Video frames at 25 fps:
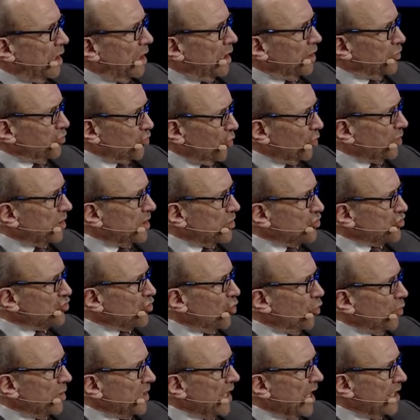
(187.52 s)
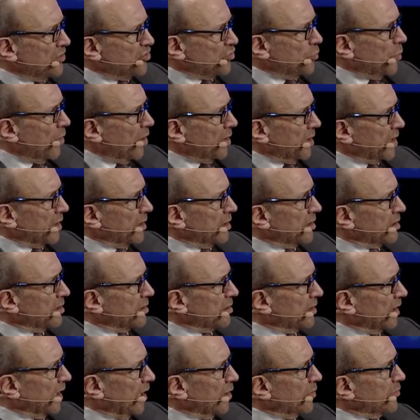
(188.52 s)
Turkey showing hegemonic
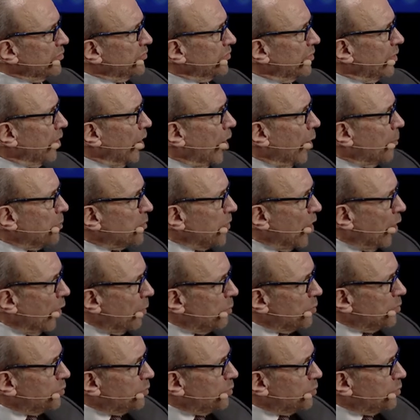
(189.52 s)
kind of